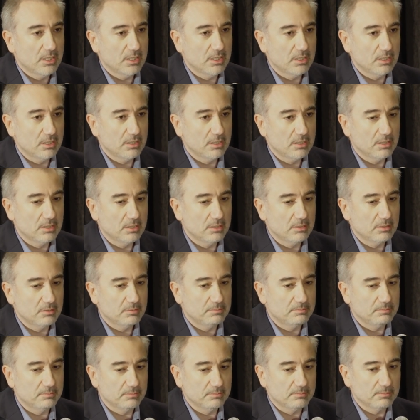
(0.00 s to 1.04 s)
a
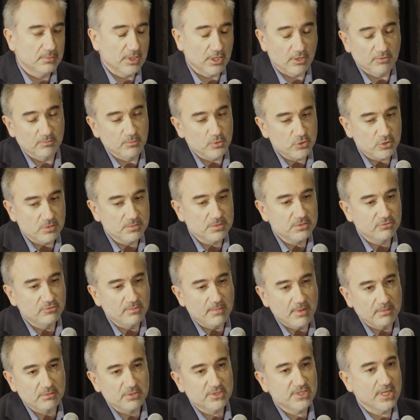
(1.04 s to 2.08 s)
lot of Muslims
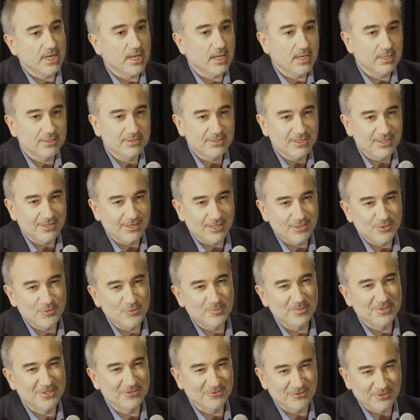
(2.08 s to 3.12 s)
remember Salah ad-Din
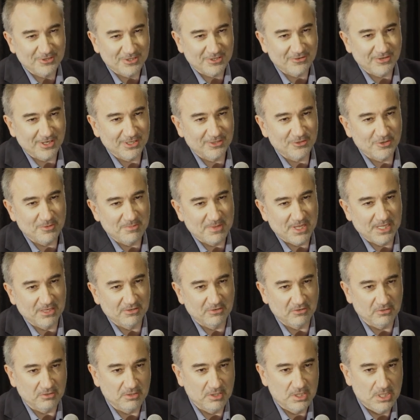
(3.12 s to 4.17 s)
Ayyubi, you know, the great
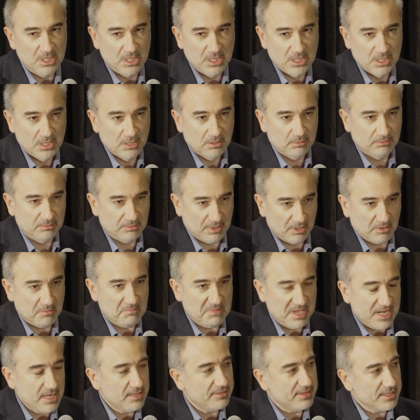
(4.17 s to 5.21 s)
commander. There are
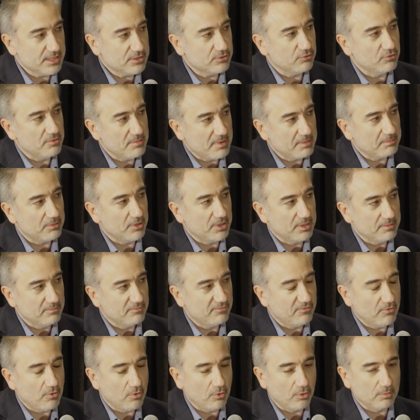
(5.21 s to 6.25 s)
many things to remember him
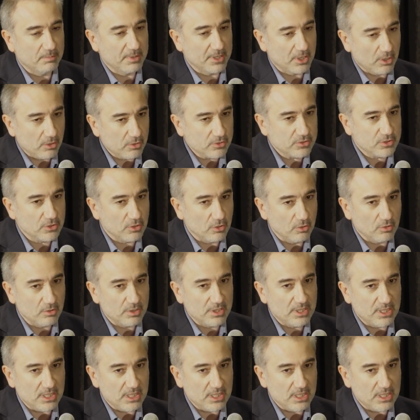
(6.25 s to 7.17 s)
for, but also